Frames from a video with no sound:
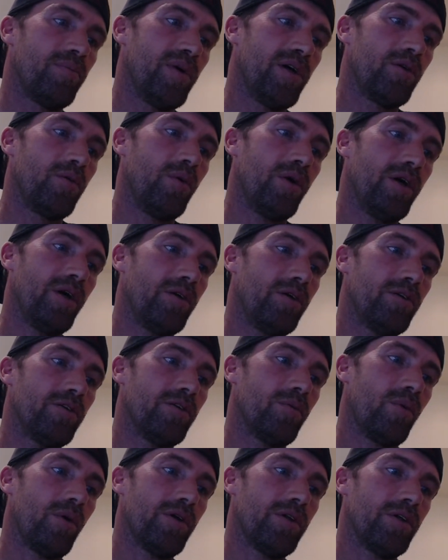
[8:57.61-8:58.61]
big winner,
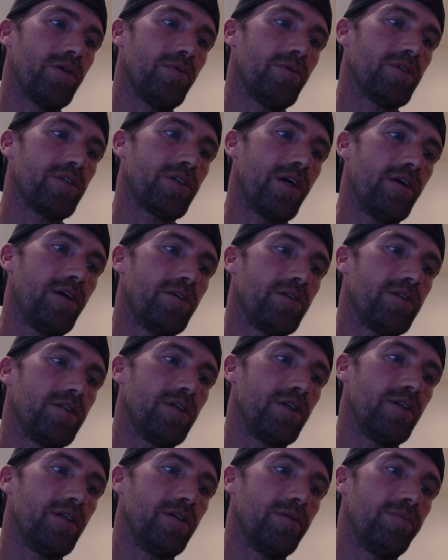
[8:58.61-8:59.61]
the one that was
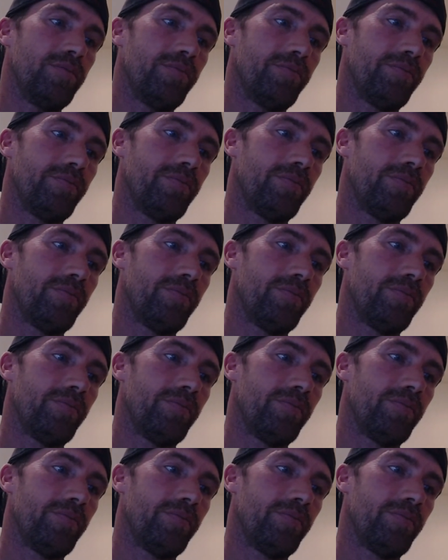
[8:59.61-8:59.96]
guaranteed,